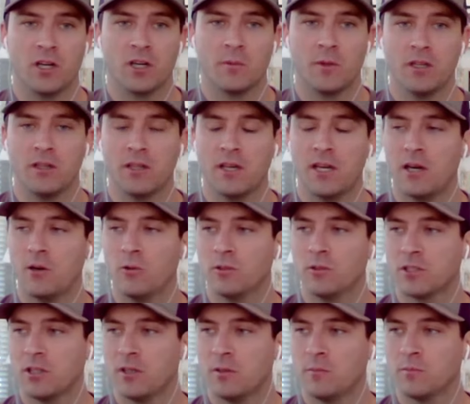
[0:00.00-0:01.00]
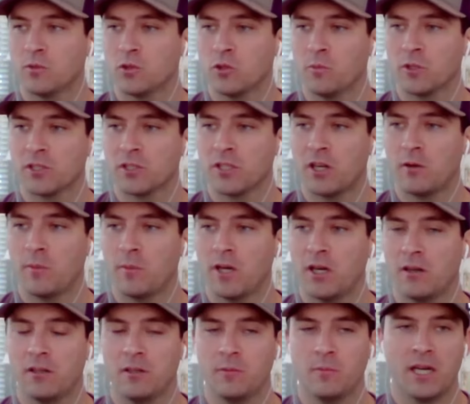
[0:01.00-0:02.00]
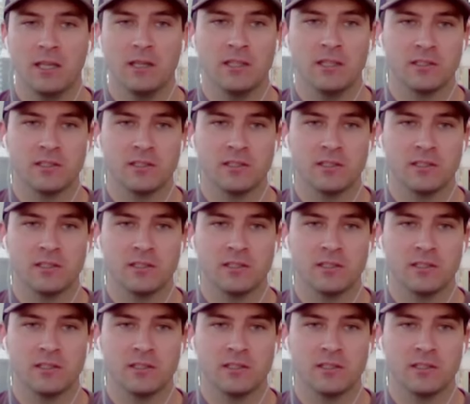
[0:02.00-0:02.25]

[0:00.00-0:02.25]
We talked about that, which I'm super excited about.